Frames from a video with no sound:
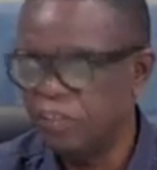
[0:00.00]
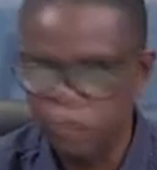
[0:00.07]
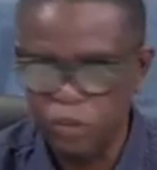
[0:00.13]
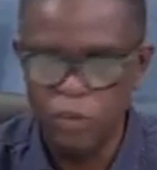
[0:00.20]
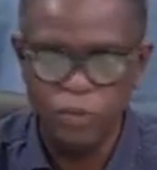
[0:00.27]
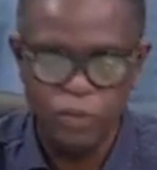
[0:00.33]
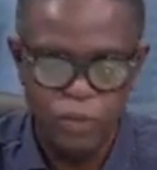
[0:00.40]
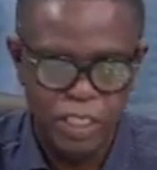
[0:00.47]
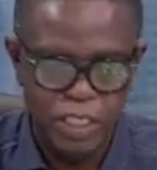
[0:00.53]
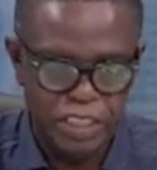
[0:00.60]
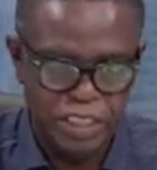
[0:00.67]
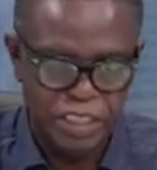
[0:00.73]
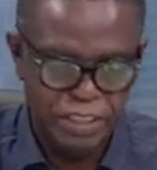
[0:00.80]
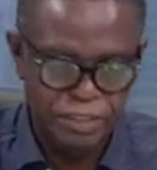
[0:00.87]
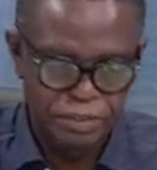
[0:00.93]
Strong
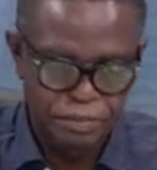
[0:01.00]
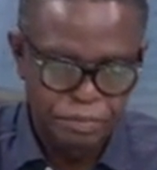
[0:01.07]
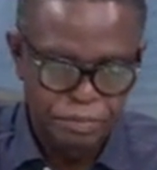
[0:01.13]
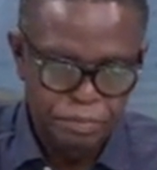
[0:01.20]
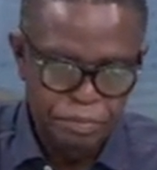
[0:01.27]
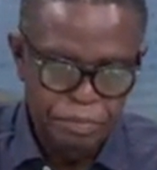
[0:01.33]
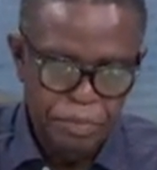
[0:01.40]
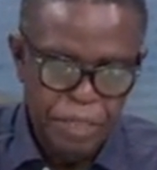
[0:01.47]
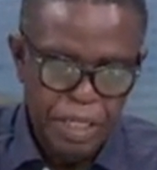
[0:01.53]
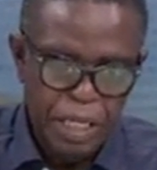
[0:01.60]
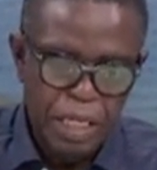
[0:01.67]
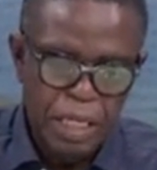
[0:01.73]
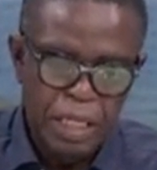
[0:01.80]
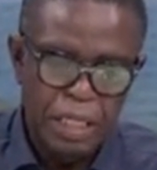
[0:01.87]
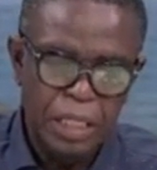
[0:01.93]
words.
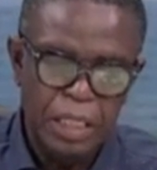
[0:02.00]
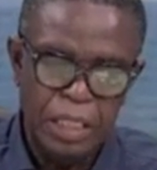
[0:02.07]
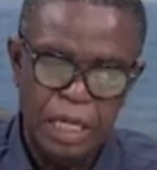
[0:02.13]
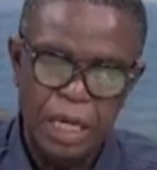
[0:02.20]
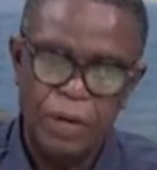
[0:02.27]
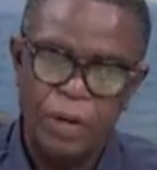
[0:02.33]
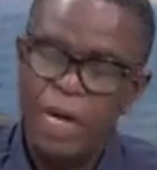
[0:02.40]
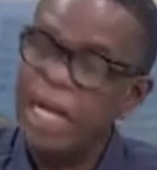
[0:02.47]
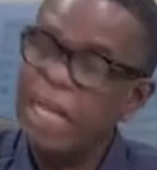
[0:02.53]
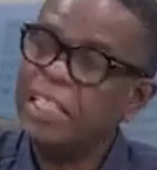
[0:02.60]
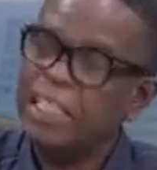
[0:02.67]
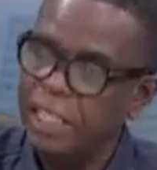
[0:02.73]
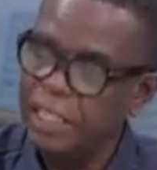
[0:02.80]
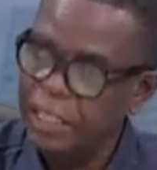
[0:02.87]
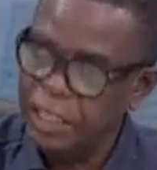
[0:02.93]
Now, I
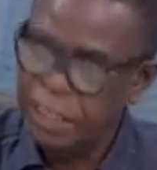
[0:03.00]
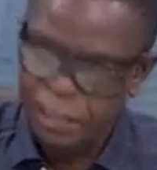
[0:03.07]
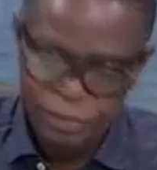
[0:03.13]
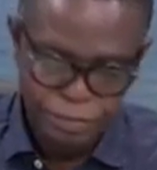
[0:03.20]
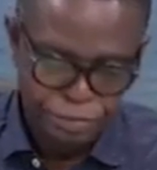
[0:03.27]
think